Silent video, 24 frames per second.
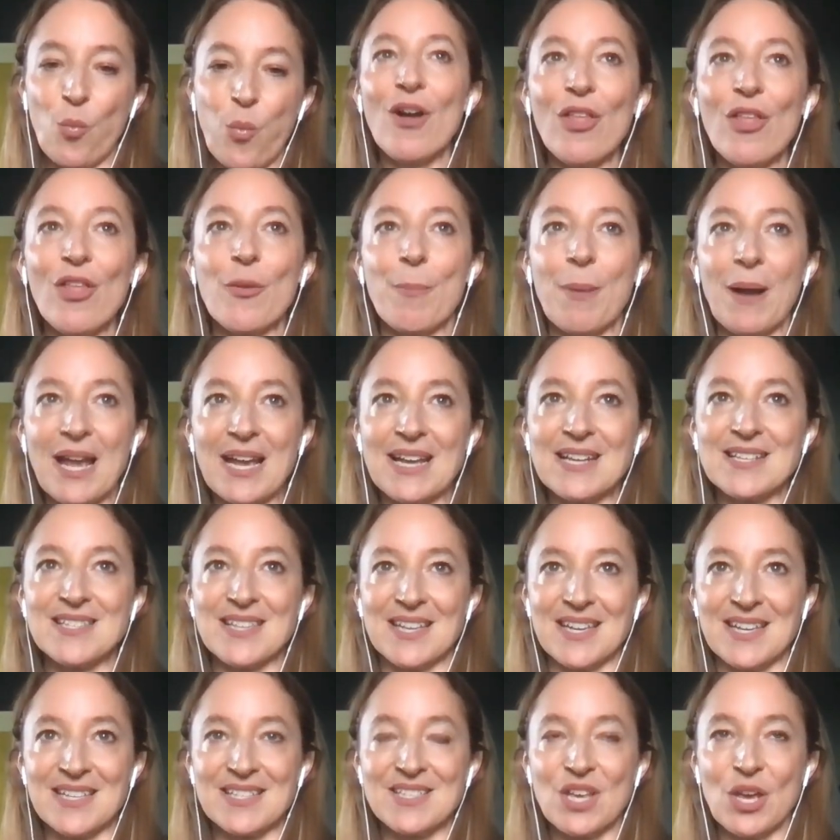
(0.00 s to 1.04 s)
Where are the
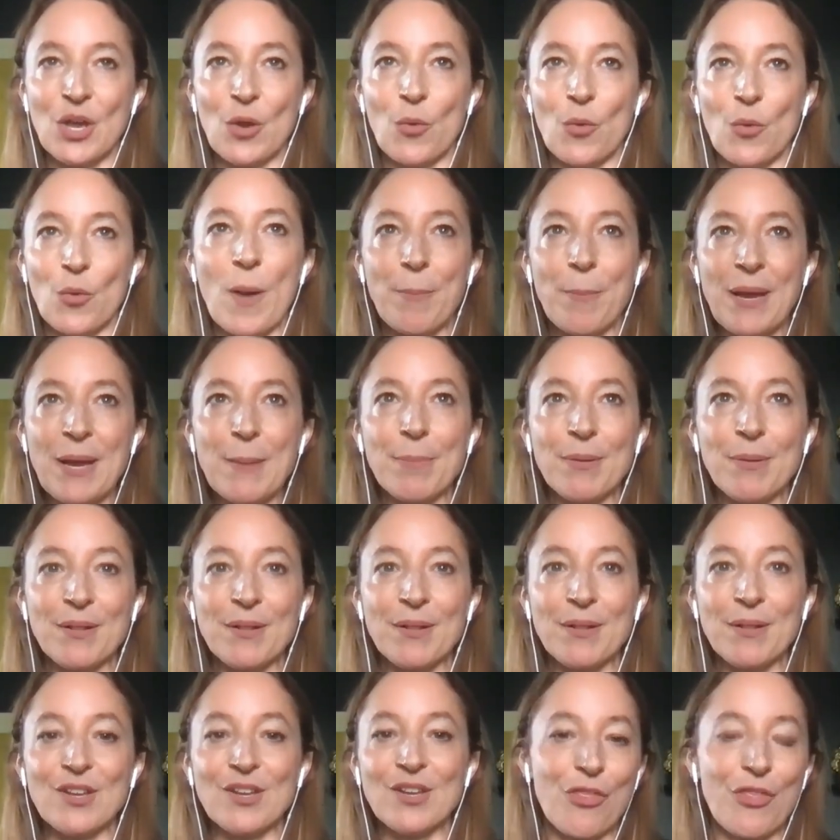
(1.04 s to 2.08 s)
places where
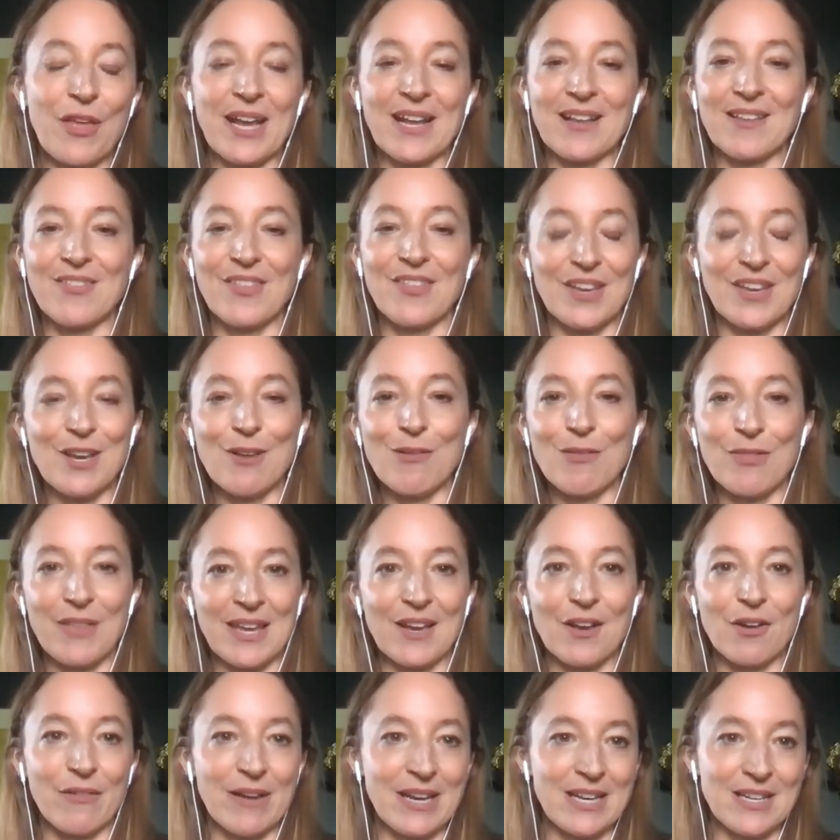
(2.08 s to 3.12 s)
people do the things that
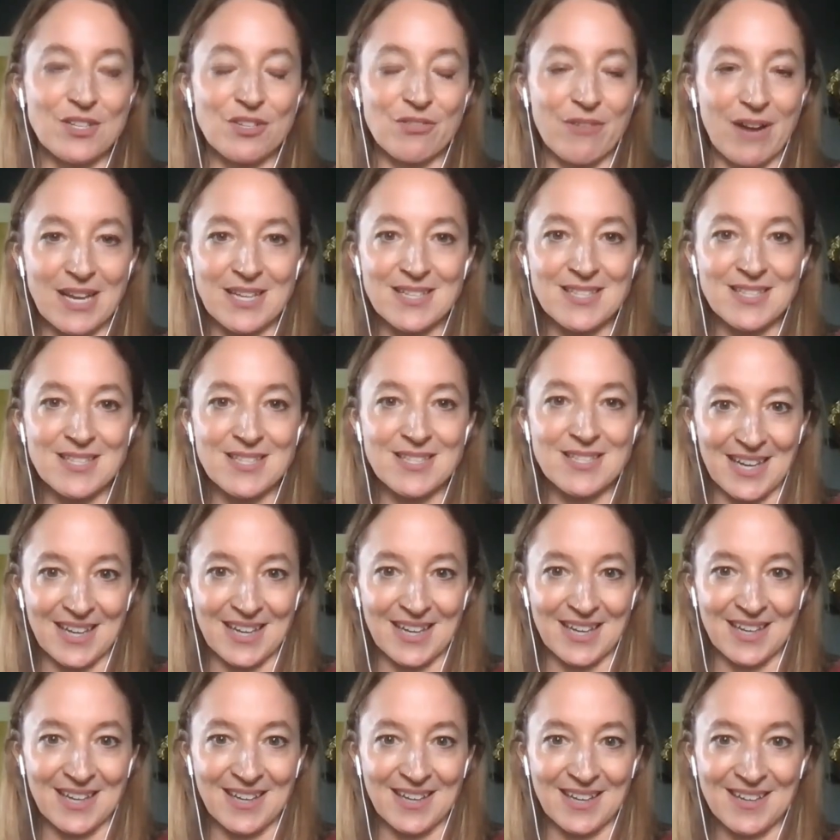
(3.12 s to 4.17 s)
you think are
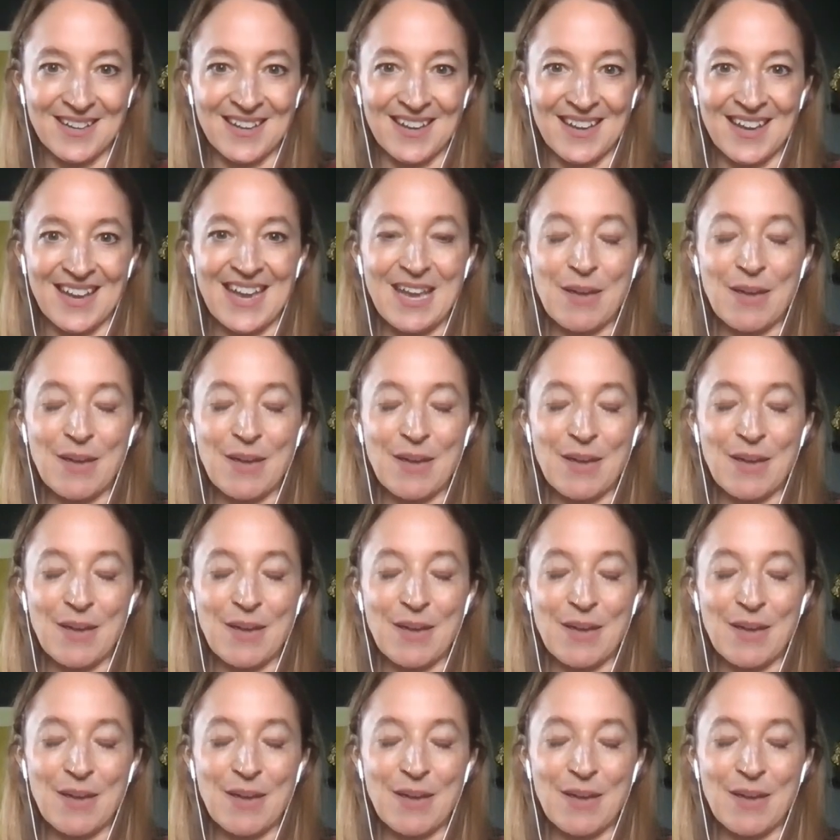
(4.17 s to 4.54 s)
interesting?